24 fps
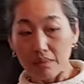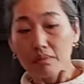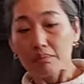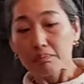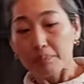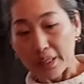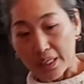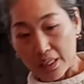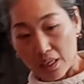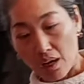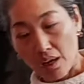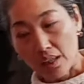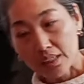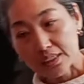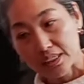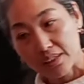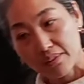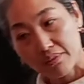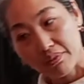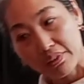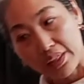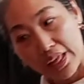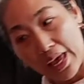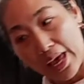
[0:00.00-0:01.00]
Because
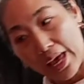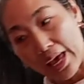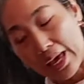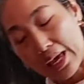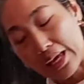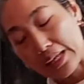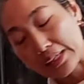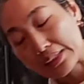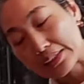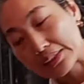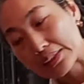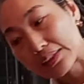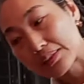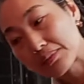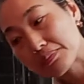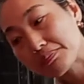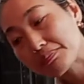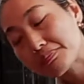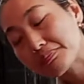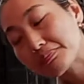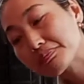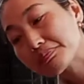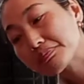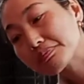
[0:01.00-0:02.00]
of that,
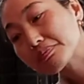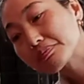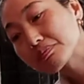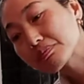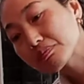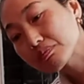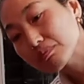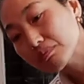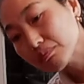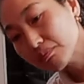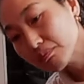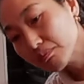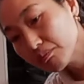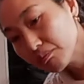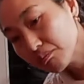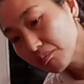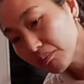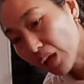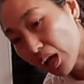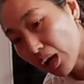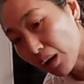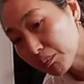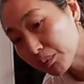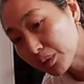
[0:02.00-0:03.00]

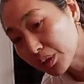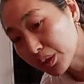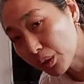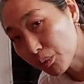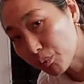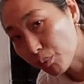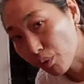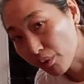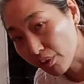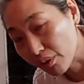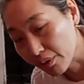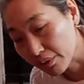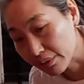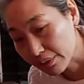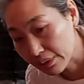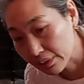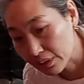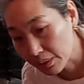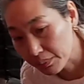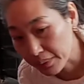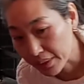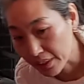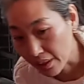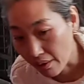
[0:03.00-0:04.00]
I'm gonna work on a
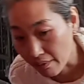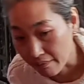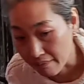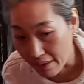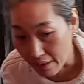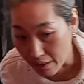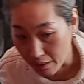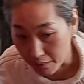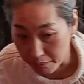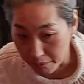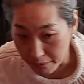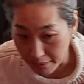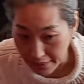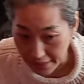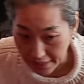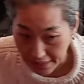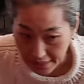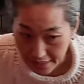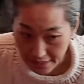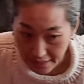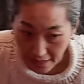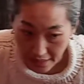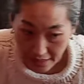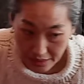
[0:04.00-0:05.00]
little bit of our
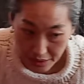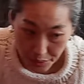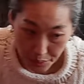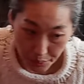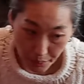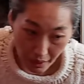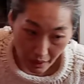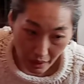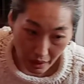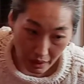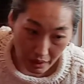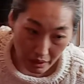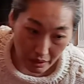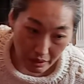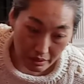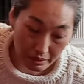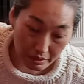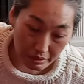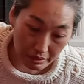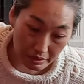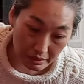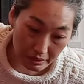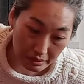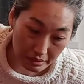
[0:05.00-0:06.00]
brain as well,
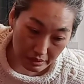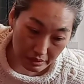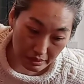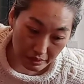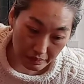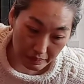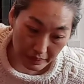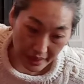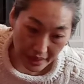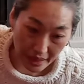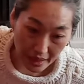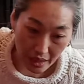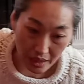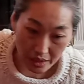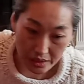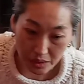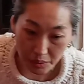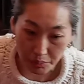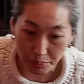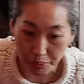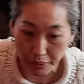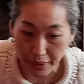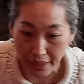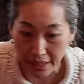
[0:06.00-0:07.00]
because
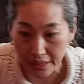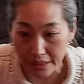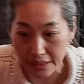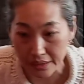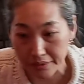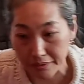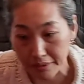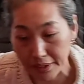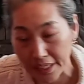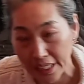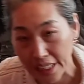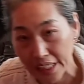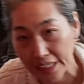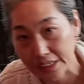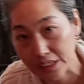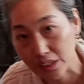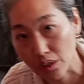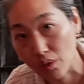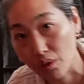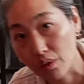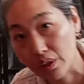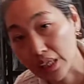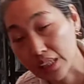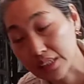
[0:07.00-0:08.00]
the brain creates
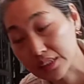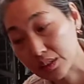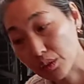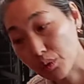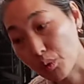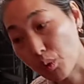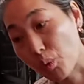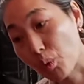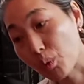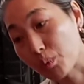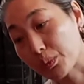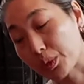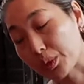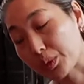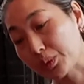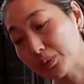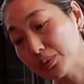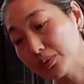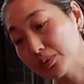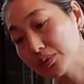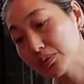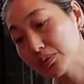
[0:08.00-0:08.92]
all kinds of hormone,